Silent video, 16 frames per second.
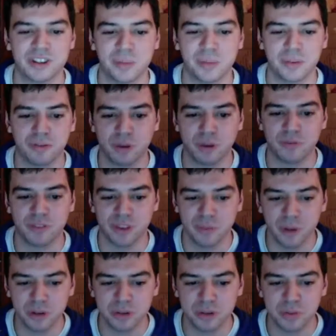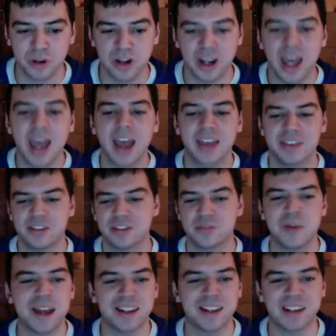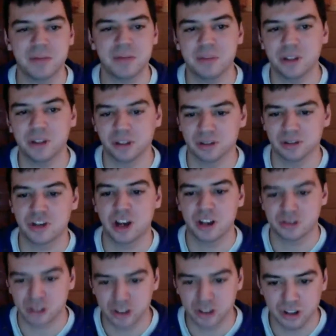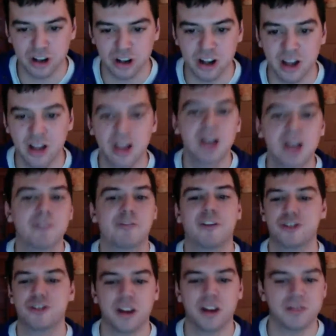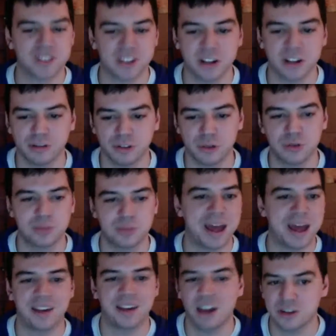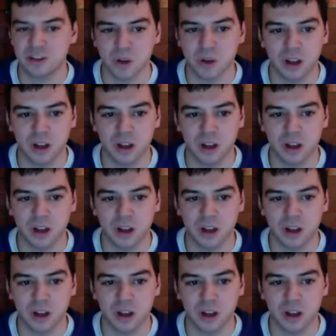or form for the most part. And then smack dab in the middle was Josh Caderna, fresh off his interview with Patton Oswalt.